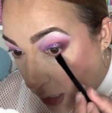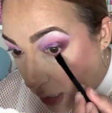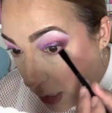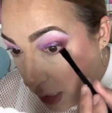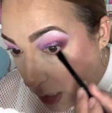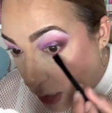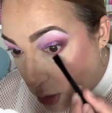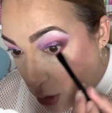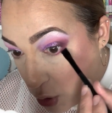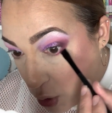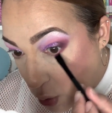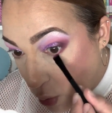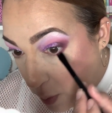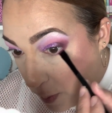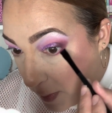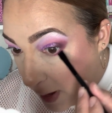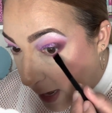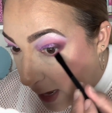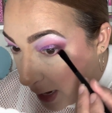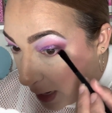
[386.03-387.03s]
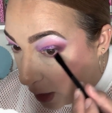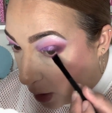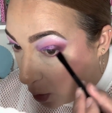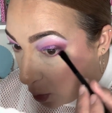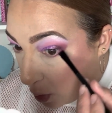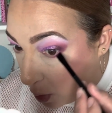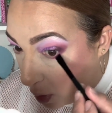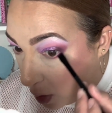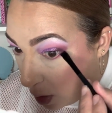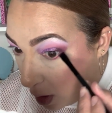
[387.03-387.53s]
into my
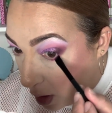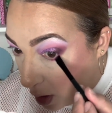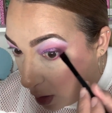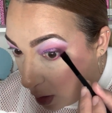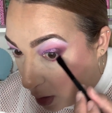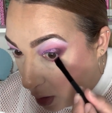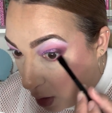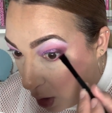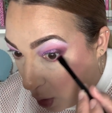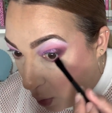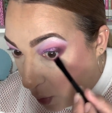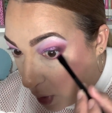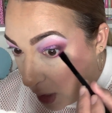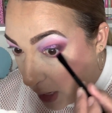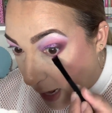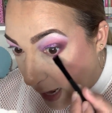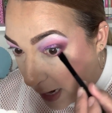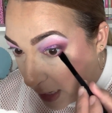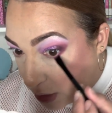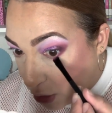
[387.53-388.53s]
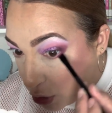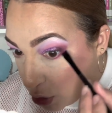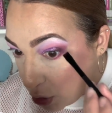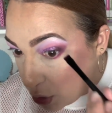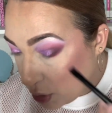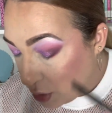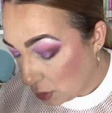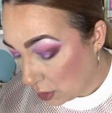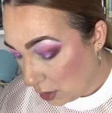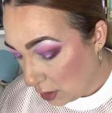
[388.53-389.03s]
lower lash
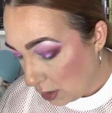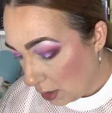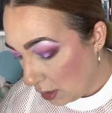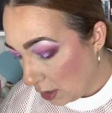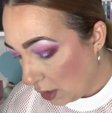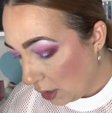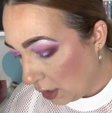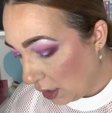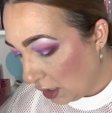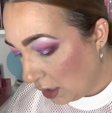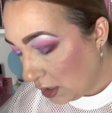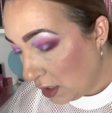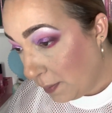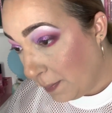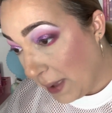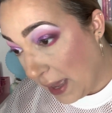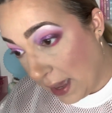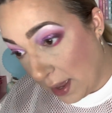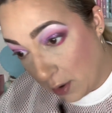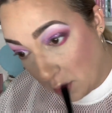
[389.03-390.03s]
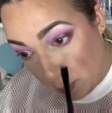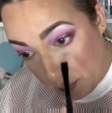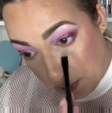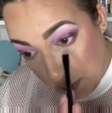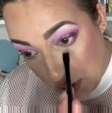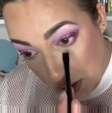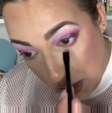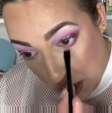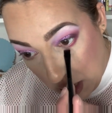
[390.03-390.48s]
in the bottom